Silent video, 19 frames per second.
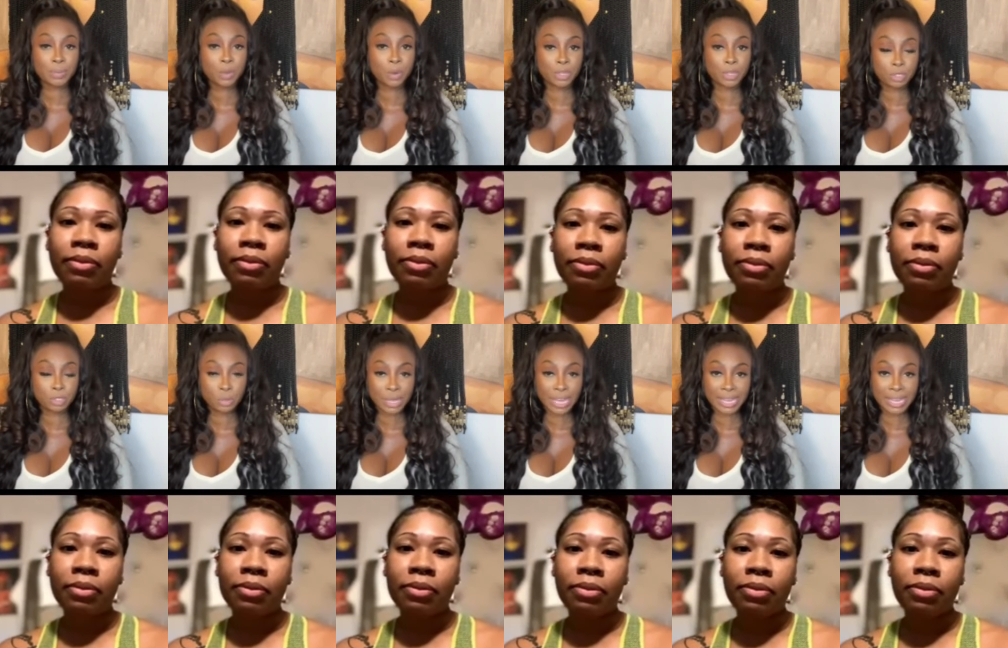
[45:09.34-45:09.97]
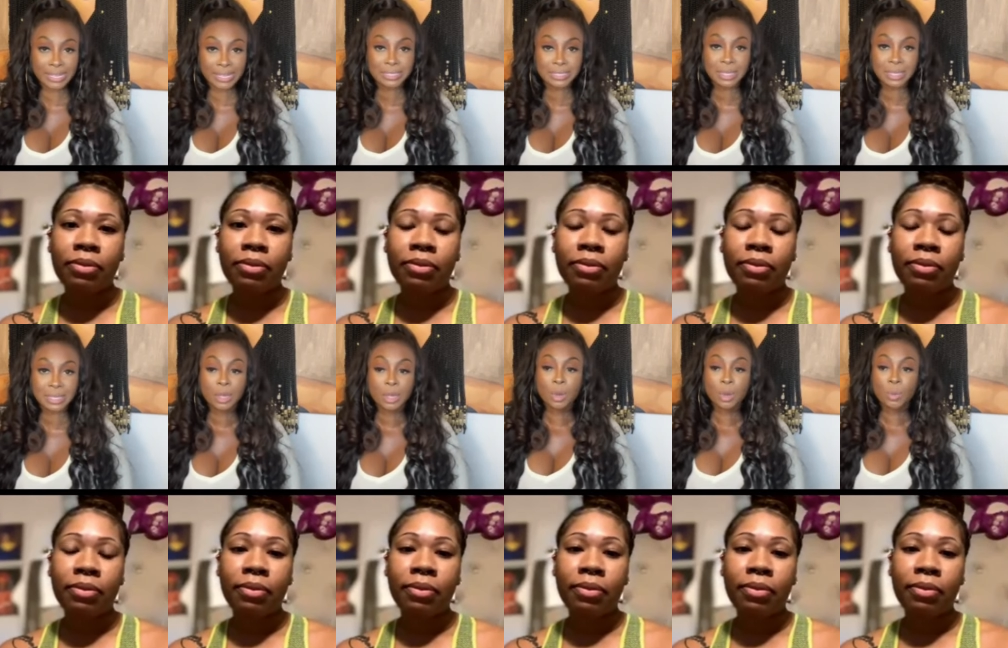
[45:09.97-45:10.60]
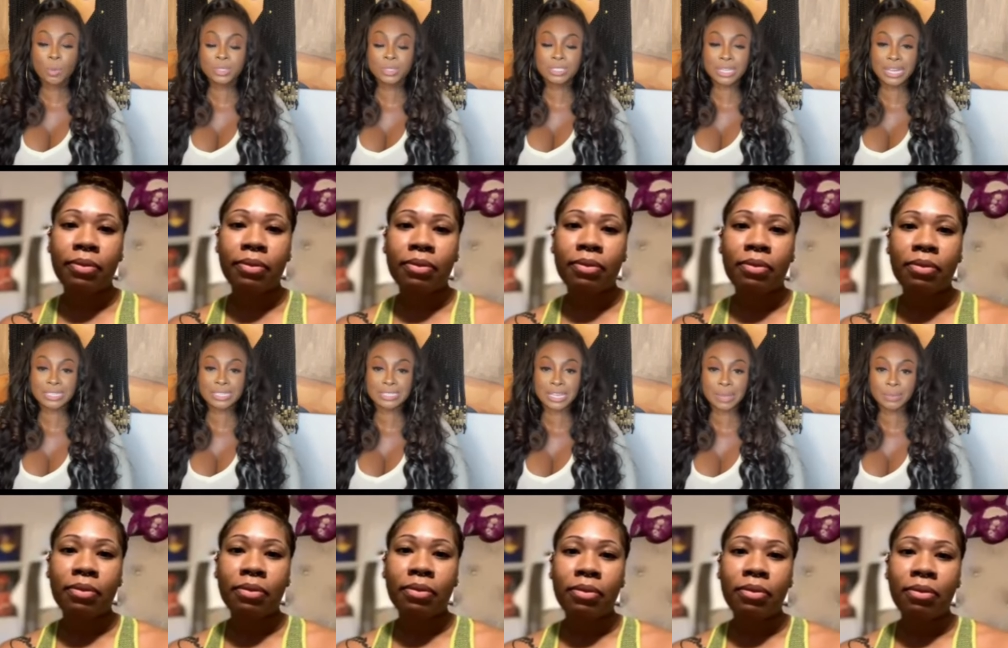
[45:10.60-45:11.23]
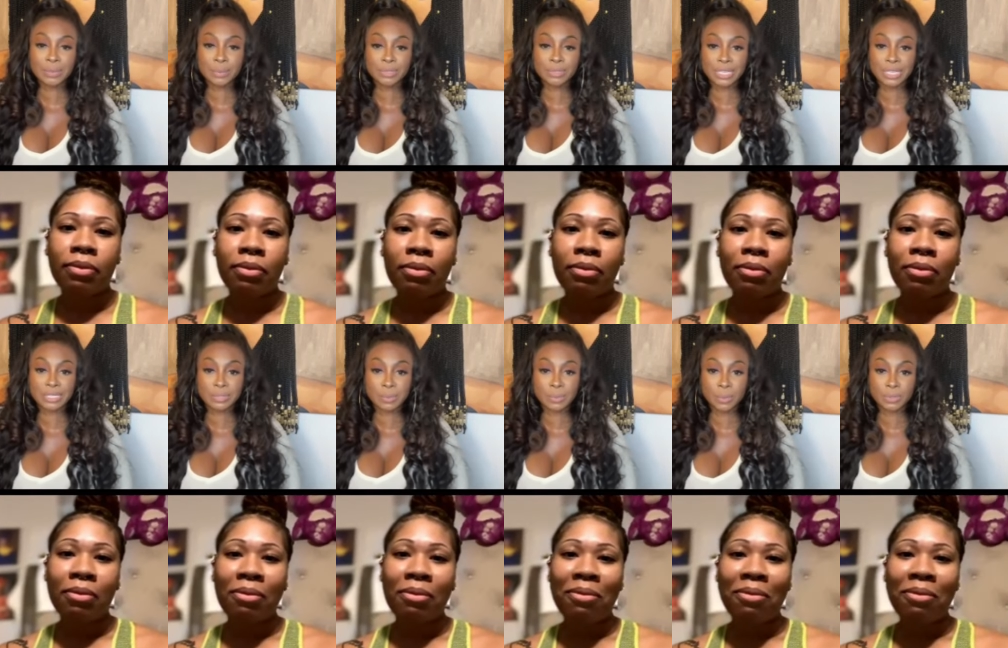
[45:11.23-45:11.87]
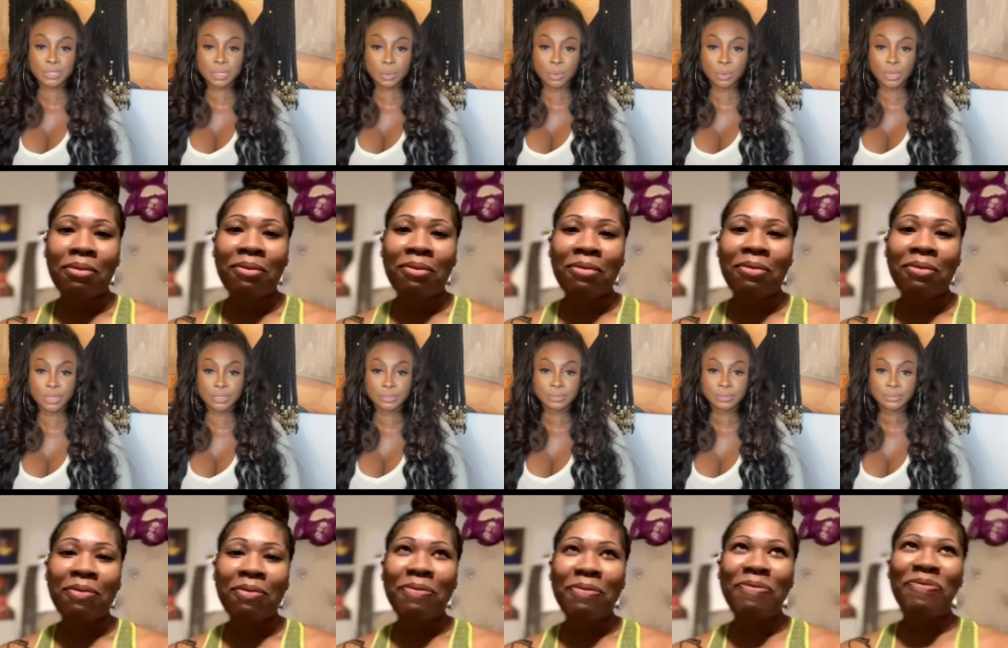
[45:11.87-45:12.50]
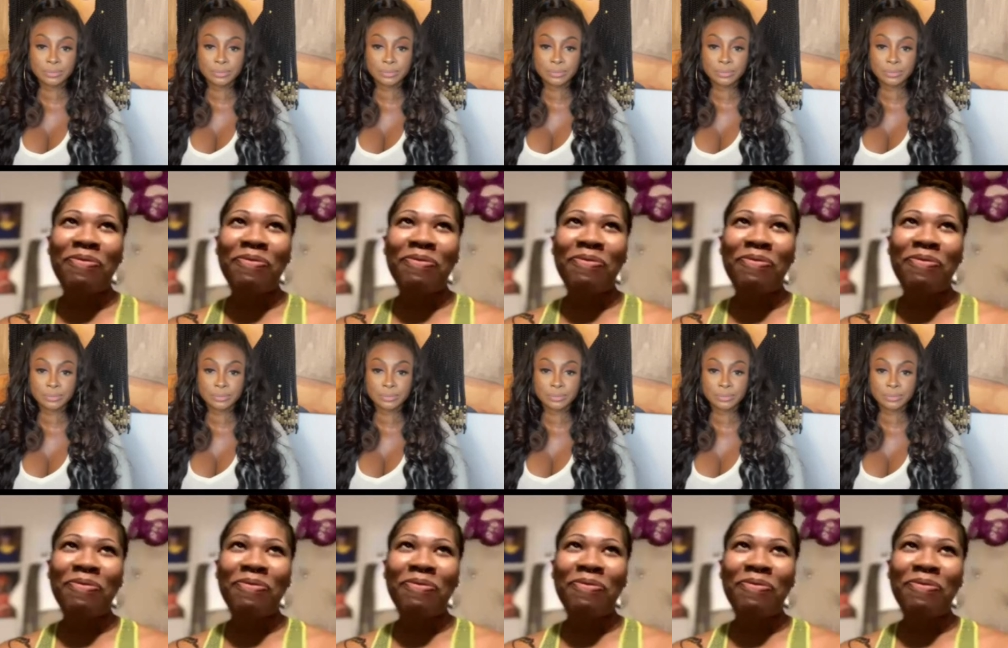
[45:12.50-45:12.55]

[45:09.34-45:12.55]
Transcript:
Speaker 1: going to ask. When's the last time you was intimate with someone?